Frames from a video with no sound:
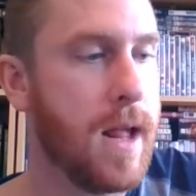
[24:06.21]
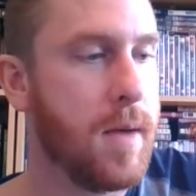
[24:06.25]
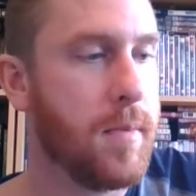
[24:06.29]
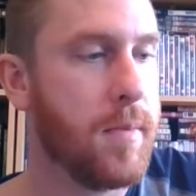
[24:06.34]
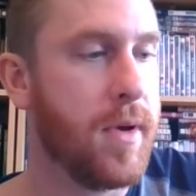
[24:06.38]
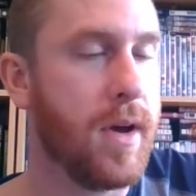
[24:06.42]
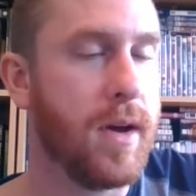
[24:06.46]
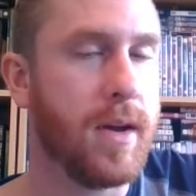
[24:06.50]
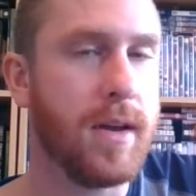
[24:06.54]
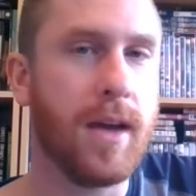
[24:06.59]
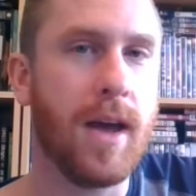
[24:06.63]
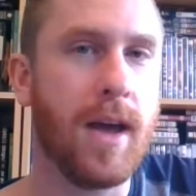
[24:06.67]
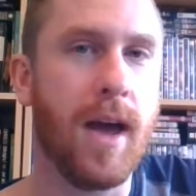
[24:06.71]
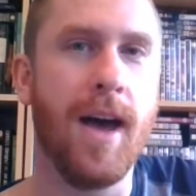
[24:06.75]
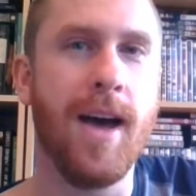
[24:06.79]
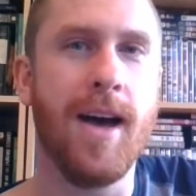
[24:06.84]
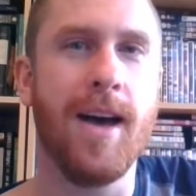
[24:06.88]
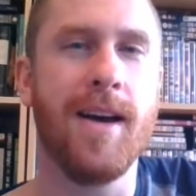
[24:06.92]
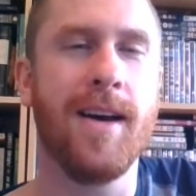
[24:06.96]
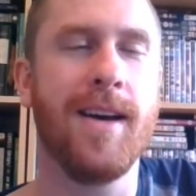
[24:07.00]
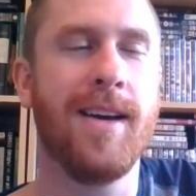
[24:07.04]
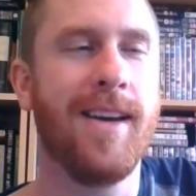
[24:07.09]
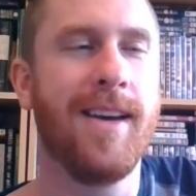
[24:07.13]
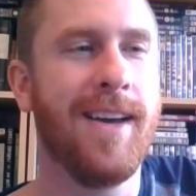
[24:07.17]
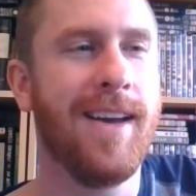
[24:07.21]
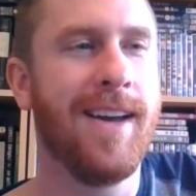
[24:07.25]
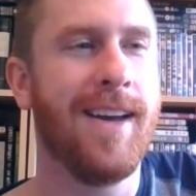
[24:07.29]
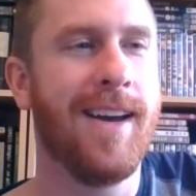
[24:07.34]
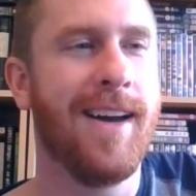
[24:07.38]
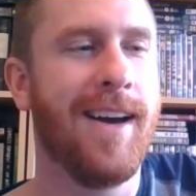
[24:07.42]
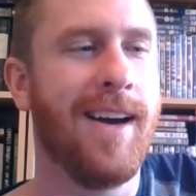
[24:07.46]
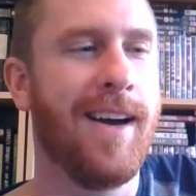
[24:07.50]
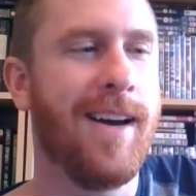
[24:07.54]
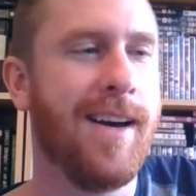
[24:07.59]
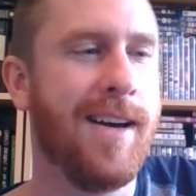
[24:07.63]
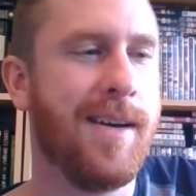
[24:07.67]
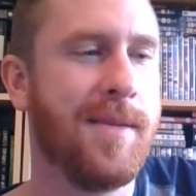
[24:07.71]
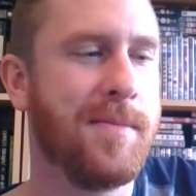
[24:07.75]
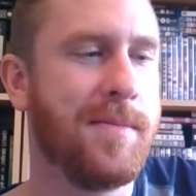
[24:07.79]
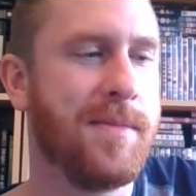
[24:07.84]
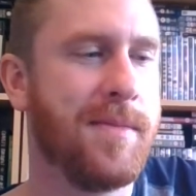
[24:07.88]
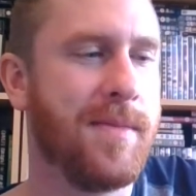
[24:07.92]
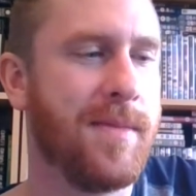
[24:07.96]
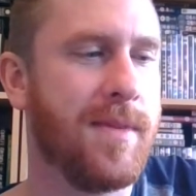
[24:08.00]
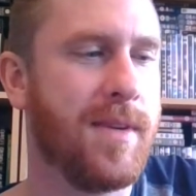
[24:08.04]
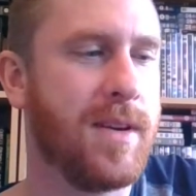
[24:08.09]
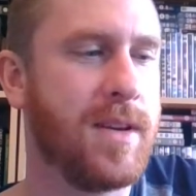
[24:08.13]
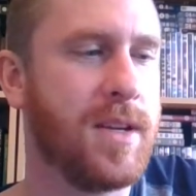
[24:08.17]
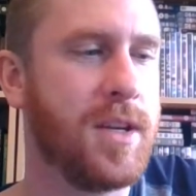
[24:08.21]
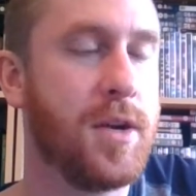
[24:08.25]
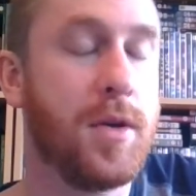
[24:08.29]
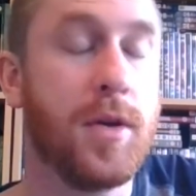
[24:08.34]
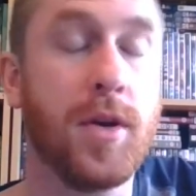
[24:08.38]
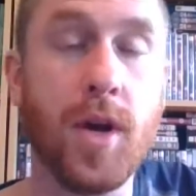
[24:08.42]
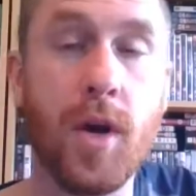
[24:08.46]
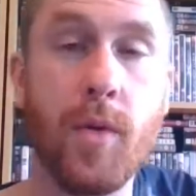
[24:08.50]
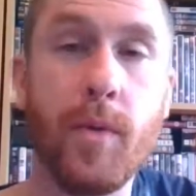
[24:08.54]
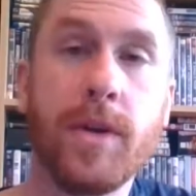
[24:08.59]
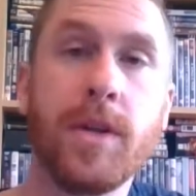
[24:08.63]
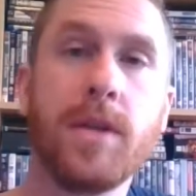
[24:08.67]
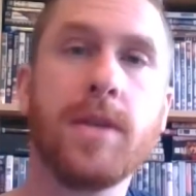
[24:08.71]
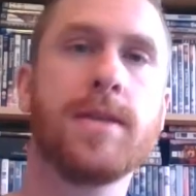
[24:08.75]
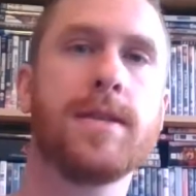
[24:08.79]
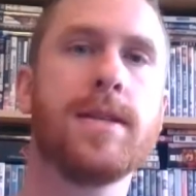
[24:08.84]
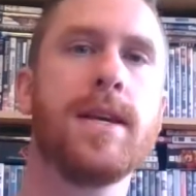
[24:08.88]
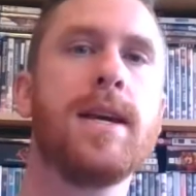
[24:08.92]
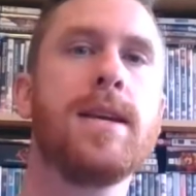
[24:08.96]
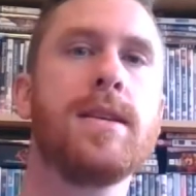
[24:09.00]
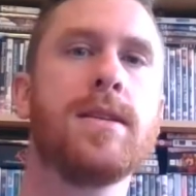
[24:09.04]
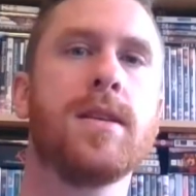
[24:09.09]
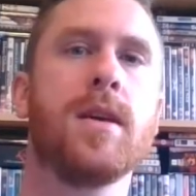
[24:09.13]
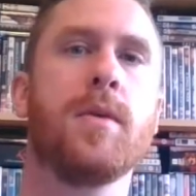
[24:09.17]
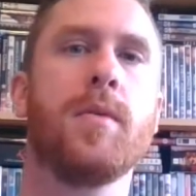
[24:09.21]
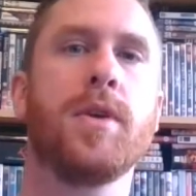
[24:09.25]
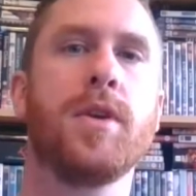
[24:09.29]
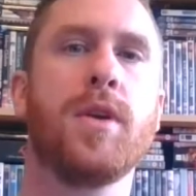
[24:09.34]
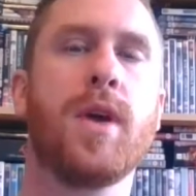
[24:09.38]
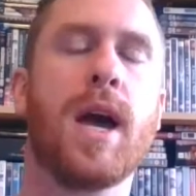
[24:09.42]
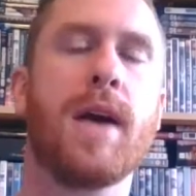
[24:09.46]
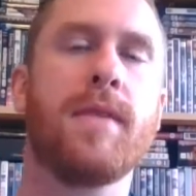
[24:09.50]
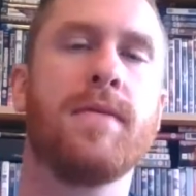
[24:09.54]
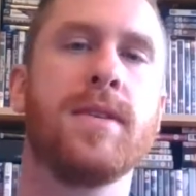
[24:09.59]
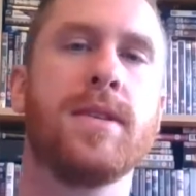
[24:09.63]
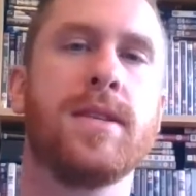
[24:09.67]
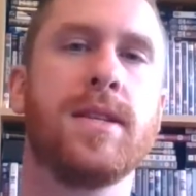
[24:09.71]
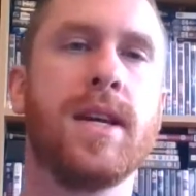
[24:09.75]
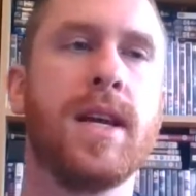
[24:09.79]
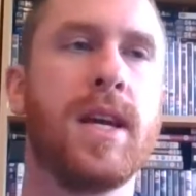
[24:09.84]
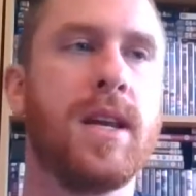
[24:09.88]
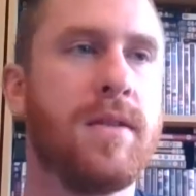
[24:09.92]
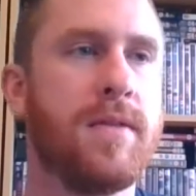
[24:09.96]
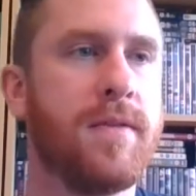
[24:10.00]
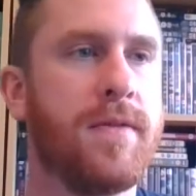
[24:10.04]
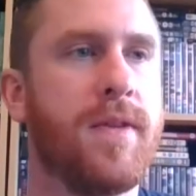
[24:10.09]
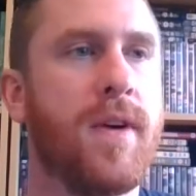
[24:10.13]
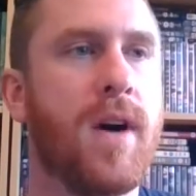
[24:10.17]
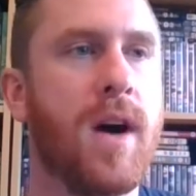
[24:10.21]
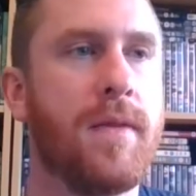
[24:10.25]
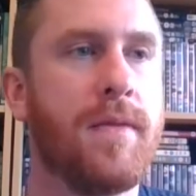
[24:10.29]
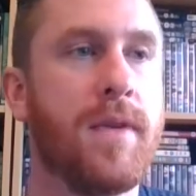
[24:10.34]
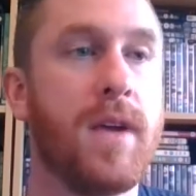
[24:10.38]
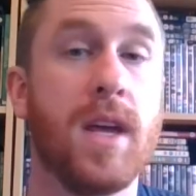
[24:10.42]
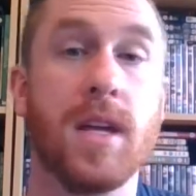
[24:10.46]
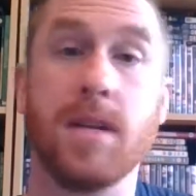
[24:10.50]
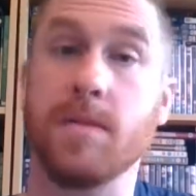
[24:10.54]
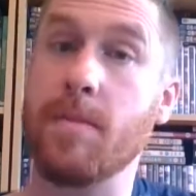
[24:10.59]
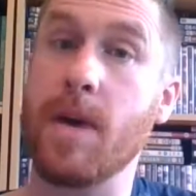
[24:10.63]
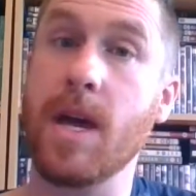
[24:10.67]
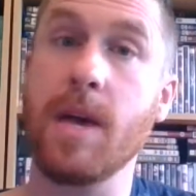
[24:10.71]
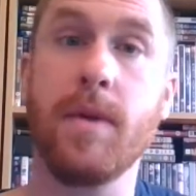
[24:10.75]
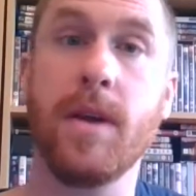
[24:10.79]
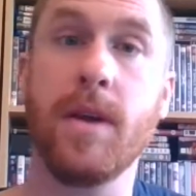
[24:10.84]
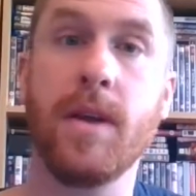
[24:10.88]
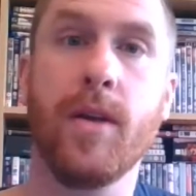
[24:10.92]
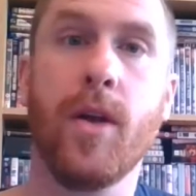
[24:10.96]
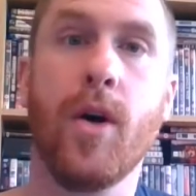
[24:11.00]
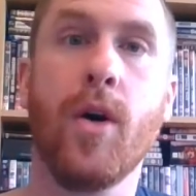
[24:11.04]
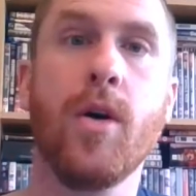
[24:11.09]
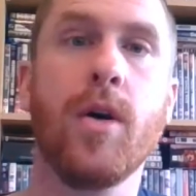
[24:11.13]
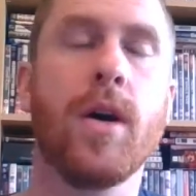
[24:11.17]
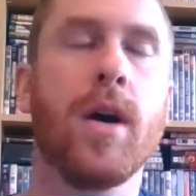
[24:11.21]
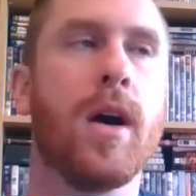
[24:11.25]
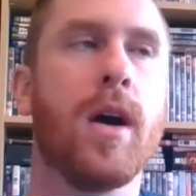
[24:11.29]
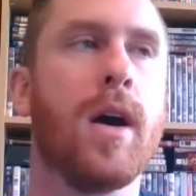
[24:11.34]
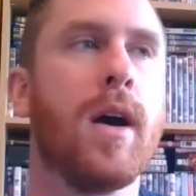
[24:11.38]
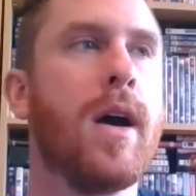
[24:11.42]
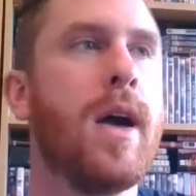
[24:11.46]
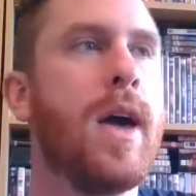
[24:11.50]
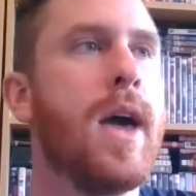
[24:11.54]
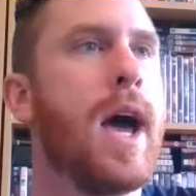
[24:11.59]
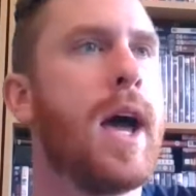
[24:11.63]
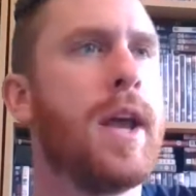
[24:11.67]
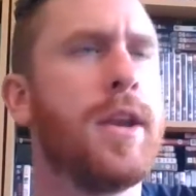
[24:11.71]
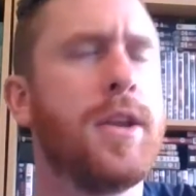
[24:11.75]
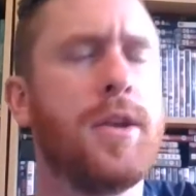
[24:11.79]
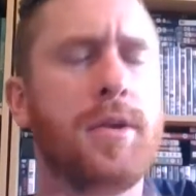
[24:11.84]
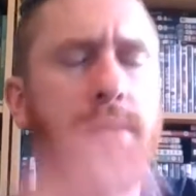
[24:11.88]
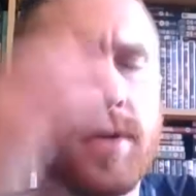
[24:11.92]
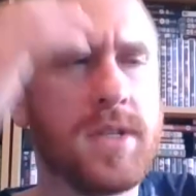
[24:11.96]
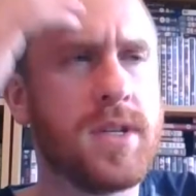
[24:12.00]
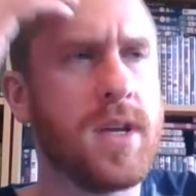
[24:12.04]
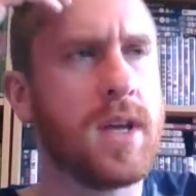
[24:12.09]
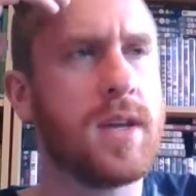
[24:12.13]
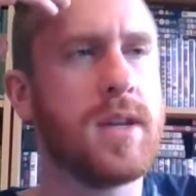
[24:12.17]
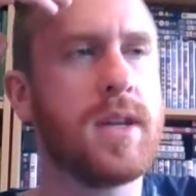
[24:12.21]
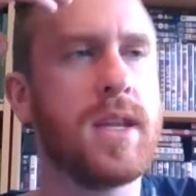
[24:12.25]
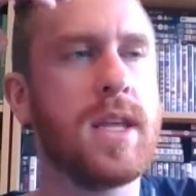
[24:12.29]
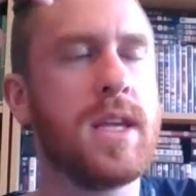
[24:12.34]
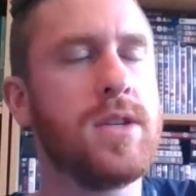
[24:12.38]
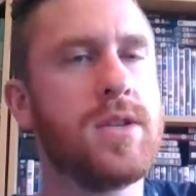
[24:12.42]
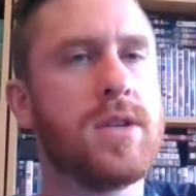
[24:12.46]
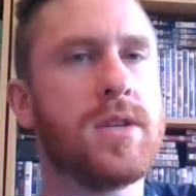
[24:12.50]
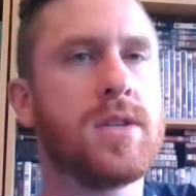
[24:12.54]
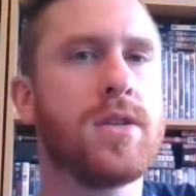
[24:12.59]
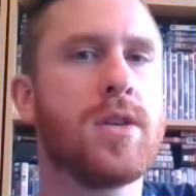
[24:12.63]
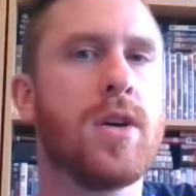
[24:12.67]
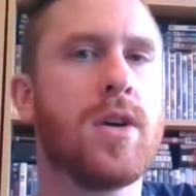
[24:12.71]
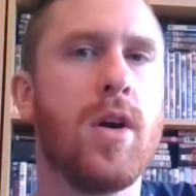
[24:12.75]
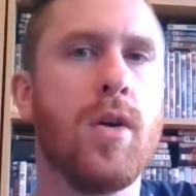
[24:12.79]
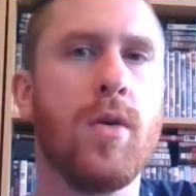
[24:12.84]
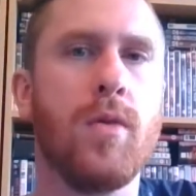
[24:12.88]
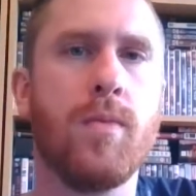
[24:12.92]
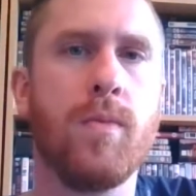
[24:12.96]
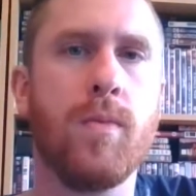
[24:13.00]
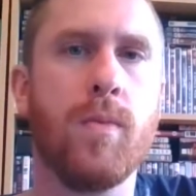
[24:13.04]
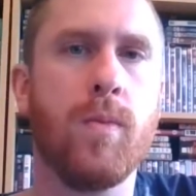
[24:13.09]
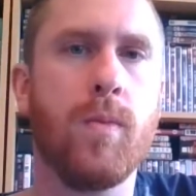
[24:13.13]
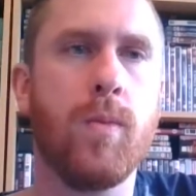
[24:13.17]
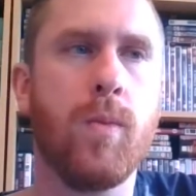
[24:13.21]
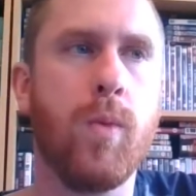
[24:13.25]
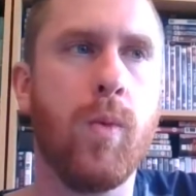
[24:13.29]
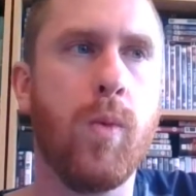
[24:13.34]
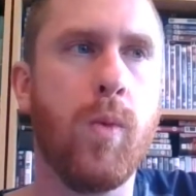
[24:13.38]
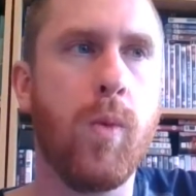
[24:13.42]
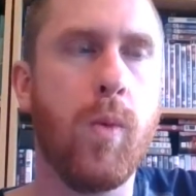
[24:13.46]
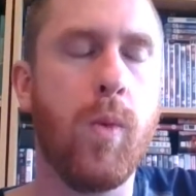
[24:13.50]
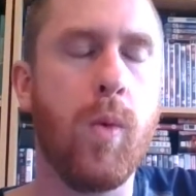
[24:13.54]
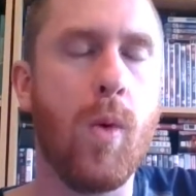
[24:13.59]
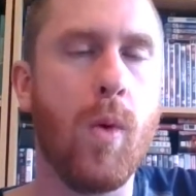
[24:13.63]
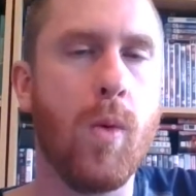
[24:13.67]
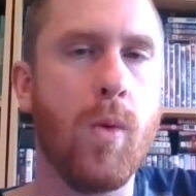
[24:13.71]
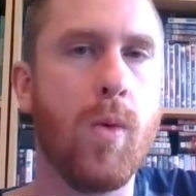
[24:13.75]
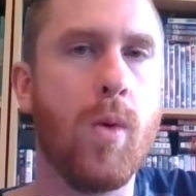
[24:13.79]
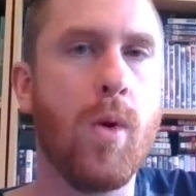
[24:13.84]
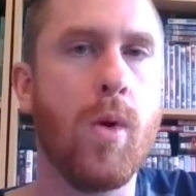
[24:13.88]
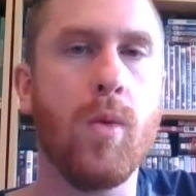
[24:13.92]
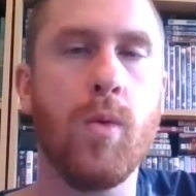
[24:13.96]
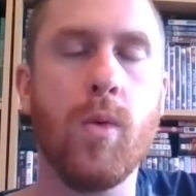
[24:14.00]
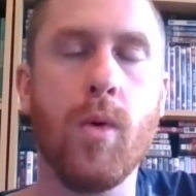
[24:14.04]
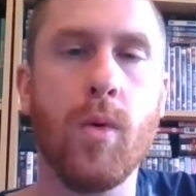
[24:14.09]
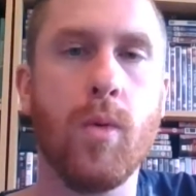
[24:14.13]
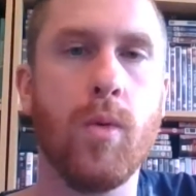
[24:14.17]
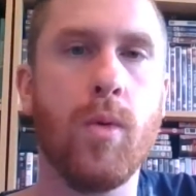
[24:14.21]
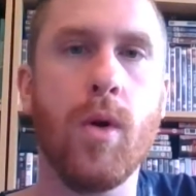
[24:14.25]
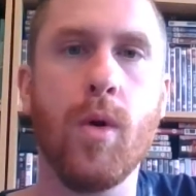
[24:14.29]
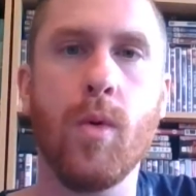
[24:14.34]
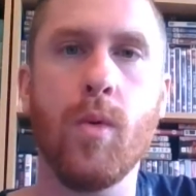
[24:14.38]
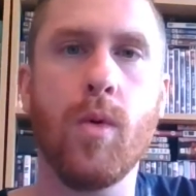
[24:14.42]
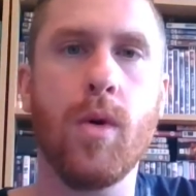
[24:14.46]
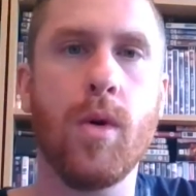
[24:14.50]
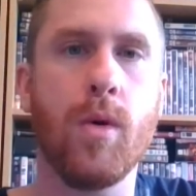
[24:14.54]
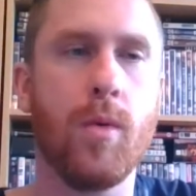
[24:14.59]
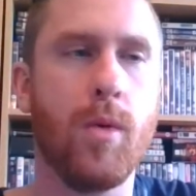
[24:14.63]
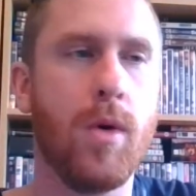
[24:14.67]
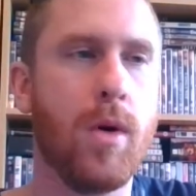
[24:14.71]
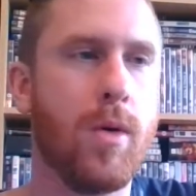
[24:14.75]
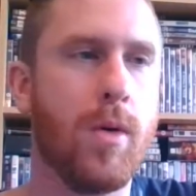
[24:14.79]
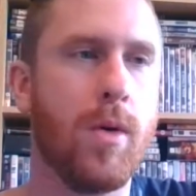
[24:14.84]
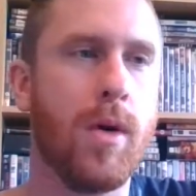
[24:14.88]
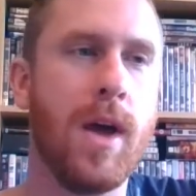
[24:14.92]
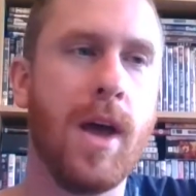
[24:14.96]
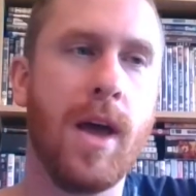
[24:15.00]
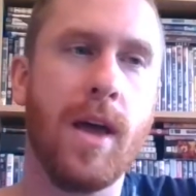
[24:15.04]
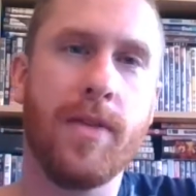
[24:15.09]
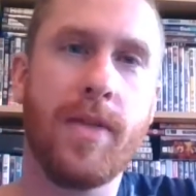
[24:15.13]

But when you see someone you haven't seen in 5 years, maybe longer, and you suddenly just go, whoa, whoa, whoa, whoa, whoa, whoa.